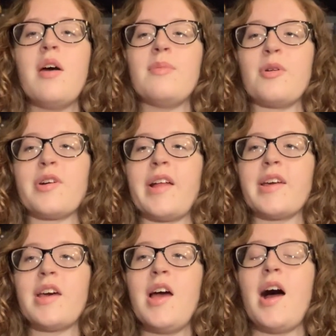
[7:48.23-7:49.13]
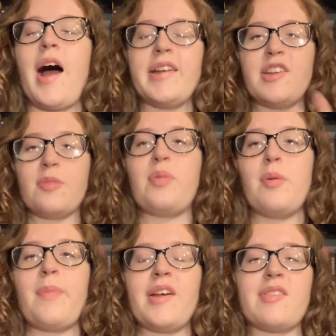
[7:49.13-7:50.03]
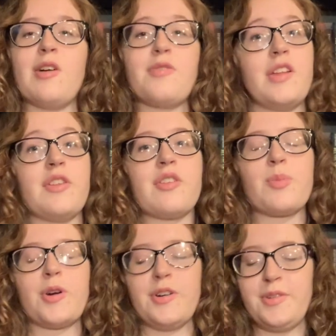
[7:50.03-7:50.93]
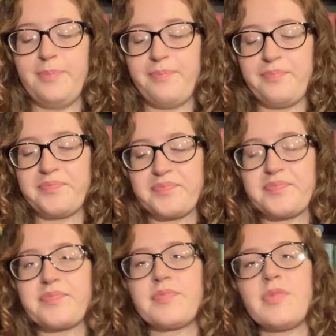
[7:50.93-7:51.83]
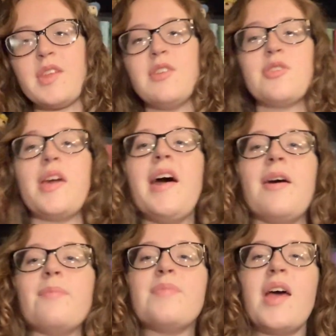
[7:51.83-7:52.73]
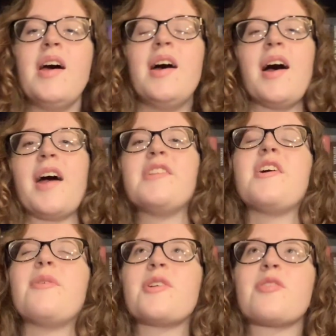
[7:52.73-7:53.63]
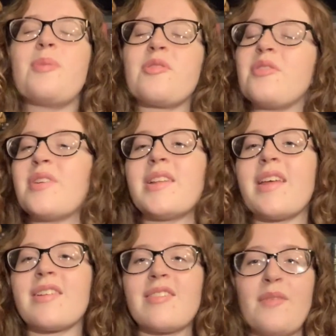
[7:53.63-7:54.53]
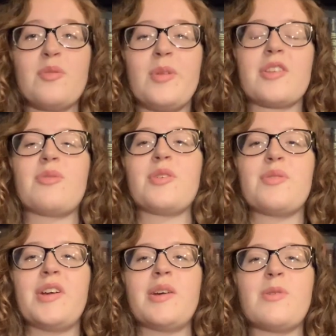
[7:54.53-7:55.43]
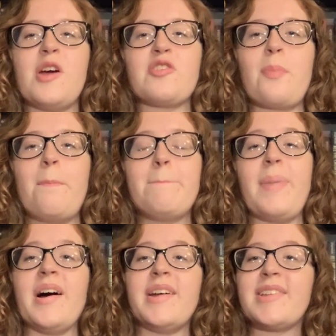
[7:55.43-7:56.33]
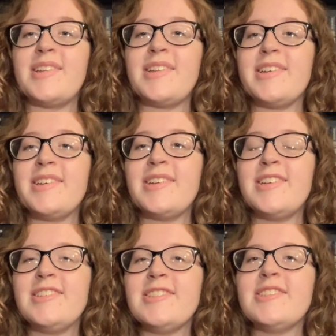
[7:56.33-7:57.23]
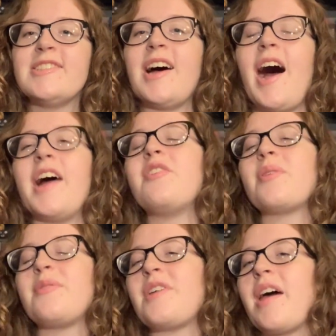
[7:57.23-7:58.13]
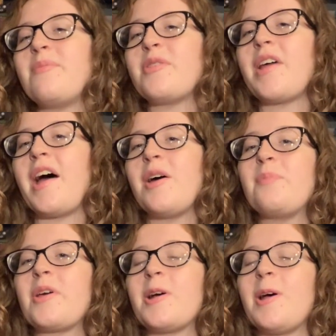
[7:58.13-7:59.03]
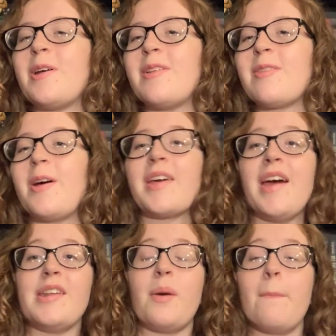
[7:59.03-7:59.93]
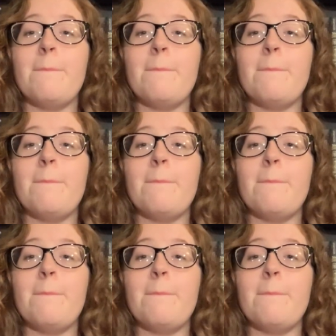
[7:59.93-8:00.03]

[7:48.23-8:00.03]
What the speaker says: more like I need to put myself in this world. So yeah, I know you're supposed to read like 7 books for the reading rush, but I don't have time for that because again,